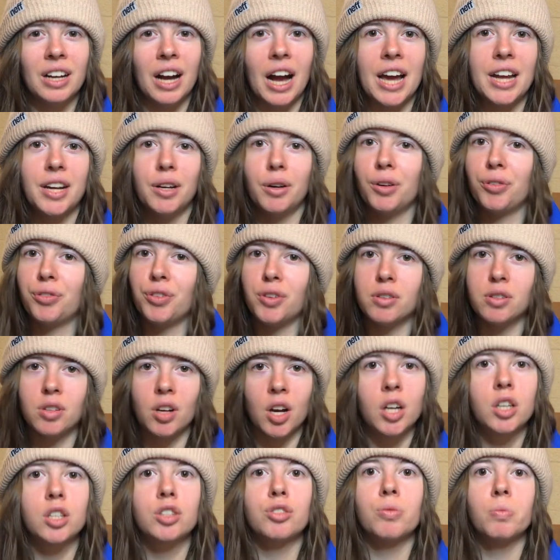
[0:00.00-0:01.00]
I know a few
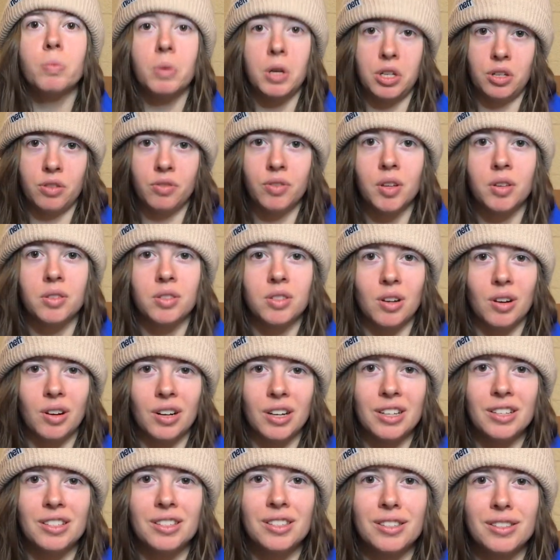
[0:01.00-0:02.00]
songs from each of those
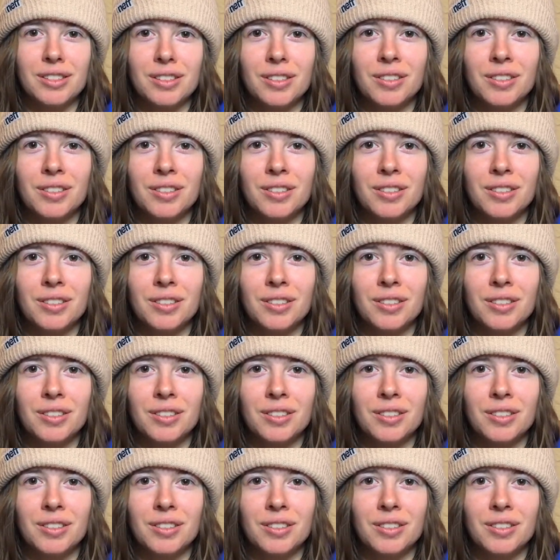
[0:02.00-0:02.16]
artists.